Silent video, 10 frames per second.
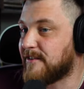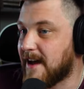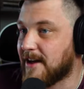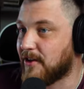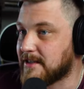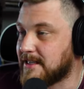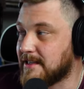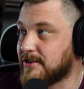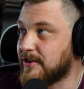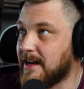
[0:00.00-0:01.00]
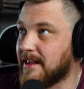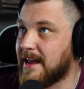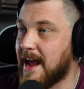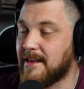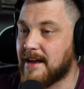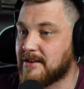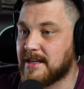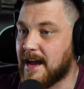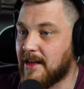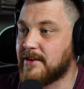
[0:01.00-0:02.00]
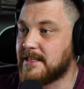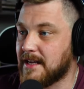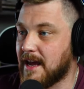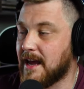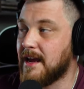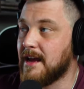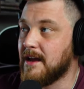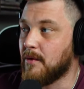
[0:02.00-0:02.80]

into fat loss unless they're eating like eight thousand calories a day.